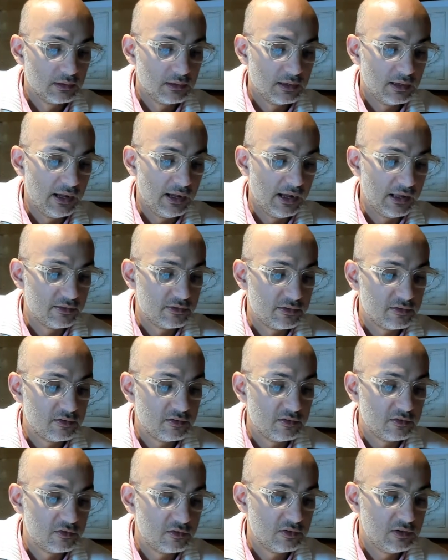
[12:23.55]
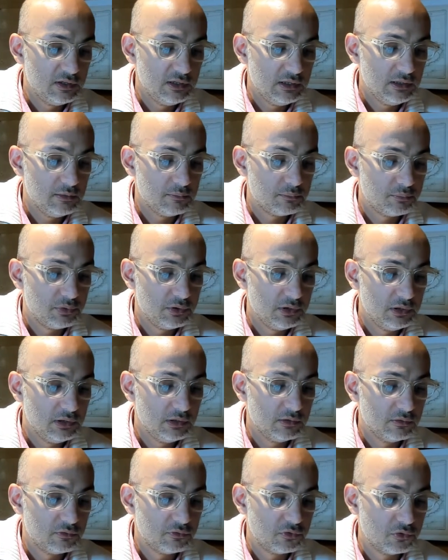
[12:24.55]
and this is
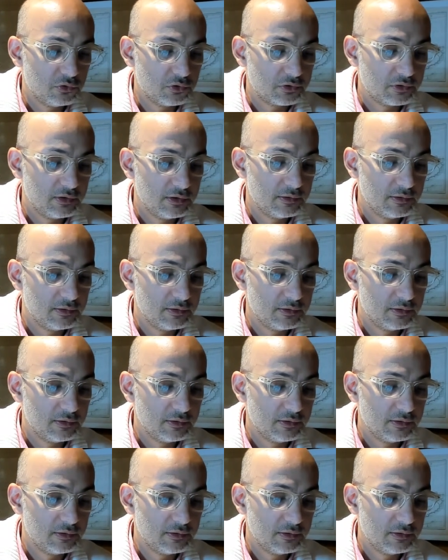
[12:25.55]
TP40.